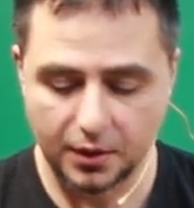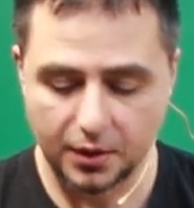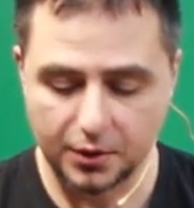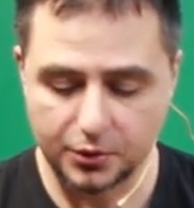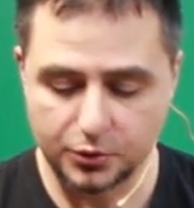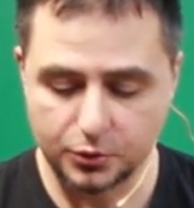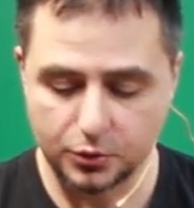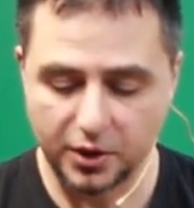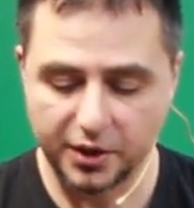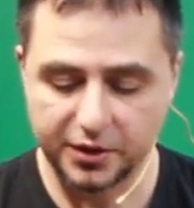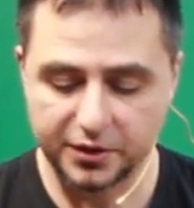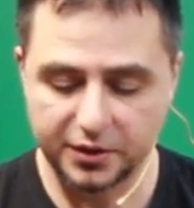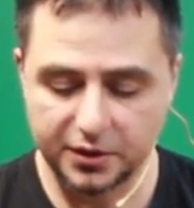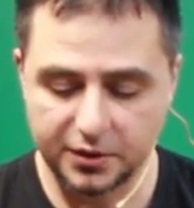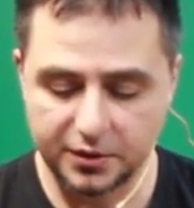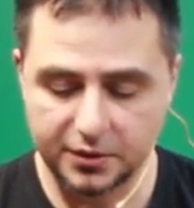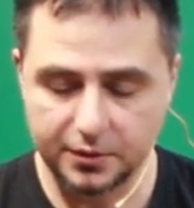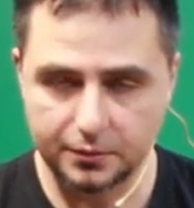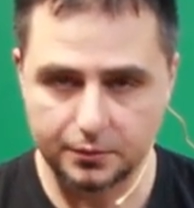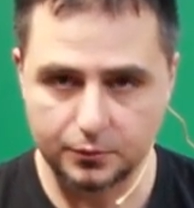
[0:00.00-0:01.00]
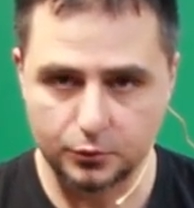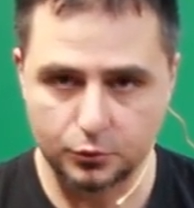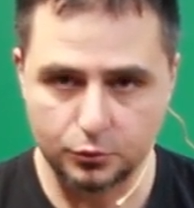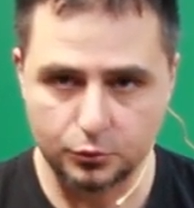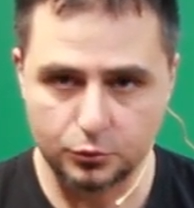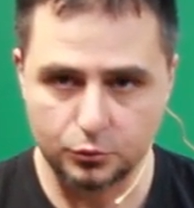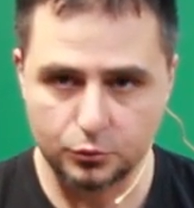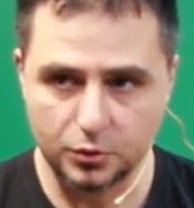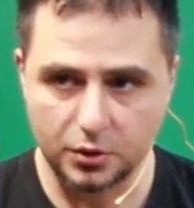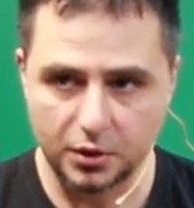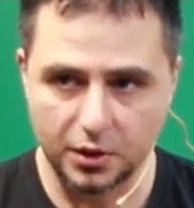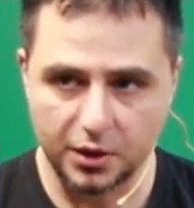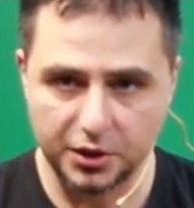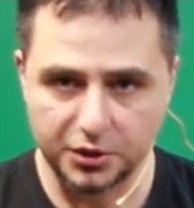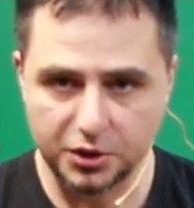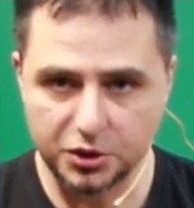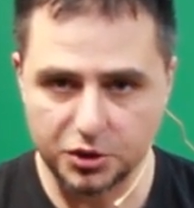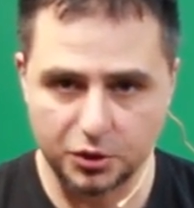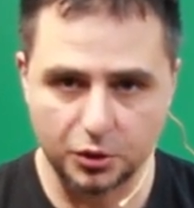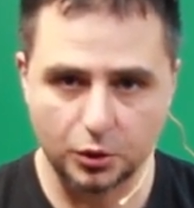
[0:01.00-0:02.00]
So I did do
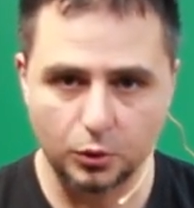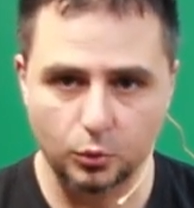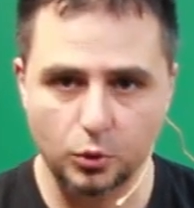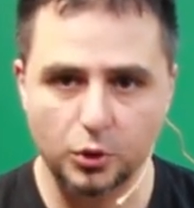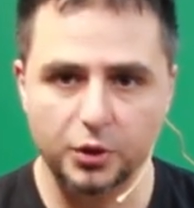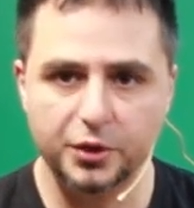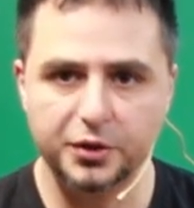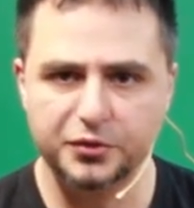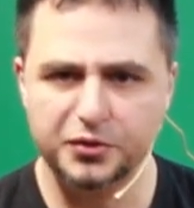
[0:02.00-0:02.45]
additional work.